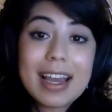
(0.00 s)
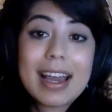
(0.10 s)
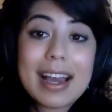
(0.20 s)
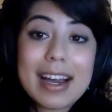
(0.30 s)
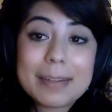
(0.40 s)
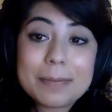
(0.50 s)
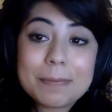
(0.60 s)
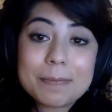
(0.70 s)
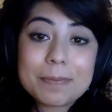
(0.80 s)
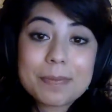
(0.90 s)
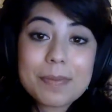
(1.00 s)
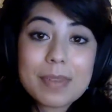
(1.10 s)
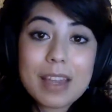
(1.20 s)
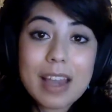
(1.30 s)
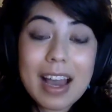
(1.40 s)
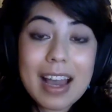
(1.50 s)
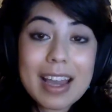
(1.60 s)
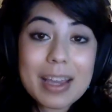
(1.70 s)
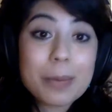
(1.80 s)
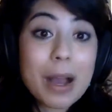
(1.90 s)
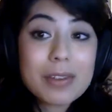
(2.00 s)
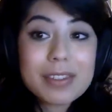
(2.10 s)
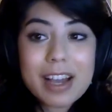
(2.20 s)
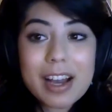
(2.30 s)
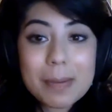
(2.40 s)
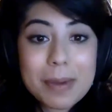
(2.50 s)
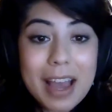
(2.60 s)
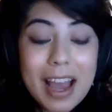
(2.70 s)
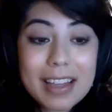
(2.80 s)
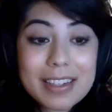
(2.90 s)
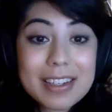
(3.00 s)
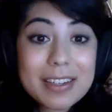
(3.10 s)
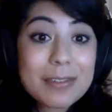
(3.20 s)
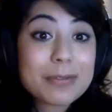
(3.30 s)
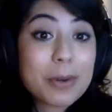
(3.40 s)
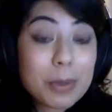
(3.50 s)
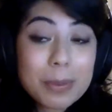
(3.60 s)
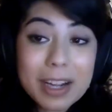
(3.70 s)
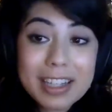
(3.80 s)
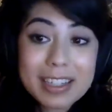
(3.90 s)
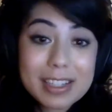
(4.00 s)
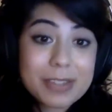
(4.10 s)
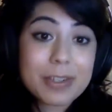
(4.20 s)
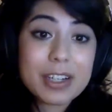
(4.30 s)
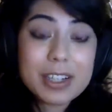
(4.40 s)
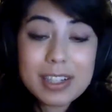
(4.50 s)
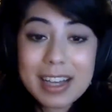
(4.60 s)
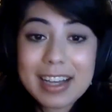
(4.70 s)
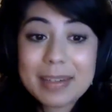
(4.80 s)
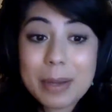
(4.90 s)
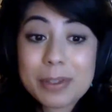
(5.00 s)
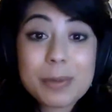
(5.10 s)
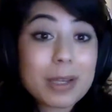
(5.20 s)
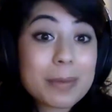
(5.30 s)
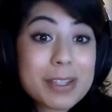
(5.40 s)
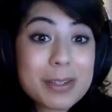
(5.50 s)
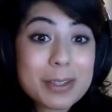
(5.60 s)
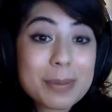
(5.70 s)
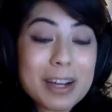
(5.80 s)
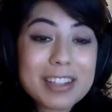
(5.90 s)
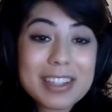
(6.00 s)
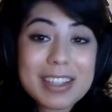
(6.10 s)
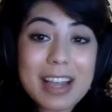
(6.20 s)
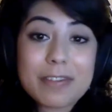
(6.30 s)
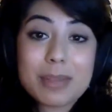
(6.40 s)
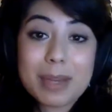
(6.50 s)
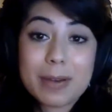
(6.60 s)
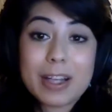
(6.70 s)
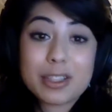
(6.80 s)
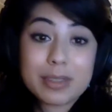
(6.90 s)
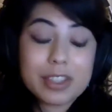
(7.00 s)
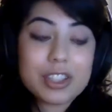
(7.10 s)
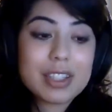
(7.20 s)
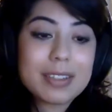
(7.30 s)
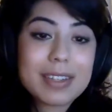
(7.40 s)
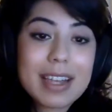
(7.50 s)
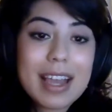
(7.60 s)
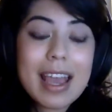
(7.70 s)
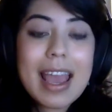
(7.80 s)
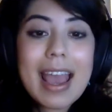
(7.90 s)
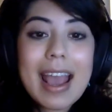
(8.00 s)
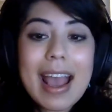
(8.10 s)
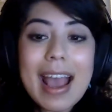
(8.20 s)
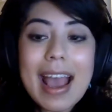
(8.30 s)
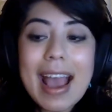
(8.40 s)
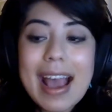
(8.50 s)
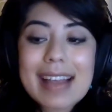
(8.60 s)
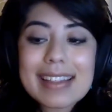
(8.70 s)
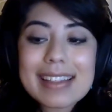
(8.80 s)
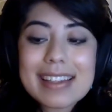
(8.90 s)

I wound up at Fulbright, Israel. I was doing a research project after my graduation. And